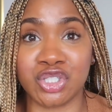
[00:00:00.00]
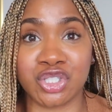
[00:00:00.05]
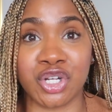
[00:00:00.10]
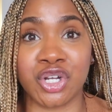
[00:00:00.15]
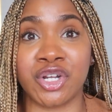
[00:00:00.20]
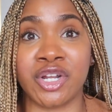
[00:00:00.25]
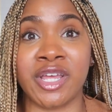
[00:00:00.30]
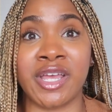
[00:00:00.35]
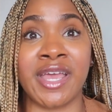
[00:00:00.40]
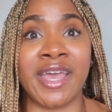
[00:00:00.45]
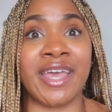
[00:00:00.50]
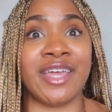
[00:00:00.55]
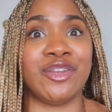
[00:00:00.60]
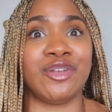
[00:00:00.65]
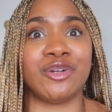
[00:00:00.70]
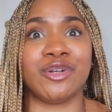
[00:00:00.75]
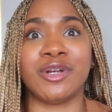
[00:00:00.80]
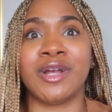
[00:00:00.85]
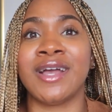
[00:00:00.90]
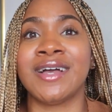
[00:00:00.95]
journey and
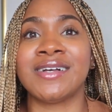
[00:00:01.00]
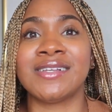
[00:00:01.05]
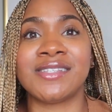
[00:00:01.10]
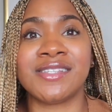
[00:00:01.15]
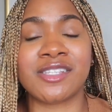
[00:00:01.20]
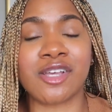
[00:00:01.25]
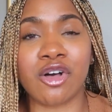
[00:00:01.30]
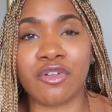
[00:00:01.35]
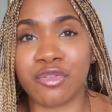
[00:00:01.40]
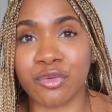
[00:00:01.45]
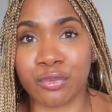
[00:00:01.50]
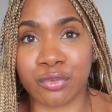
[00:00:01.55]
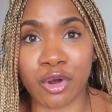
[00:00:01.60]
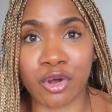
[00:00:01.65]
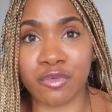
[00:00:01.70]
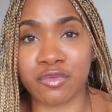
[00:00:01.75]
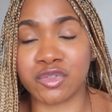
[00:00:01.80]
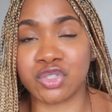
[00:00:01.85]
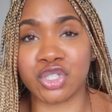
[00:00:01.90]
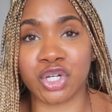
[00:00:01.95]
your
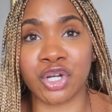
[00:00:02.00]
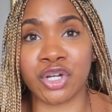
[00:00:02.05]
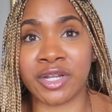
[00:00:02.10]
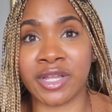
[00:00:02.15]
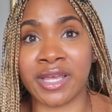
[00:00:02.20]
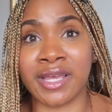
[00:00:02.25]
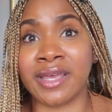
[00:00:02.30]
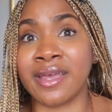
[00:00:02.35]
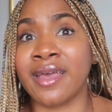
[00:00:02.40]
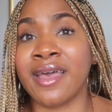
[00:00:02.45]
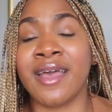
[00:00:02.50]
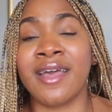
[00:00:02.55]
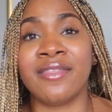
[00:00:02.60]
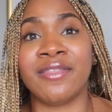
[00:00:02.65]
self-growth journey.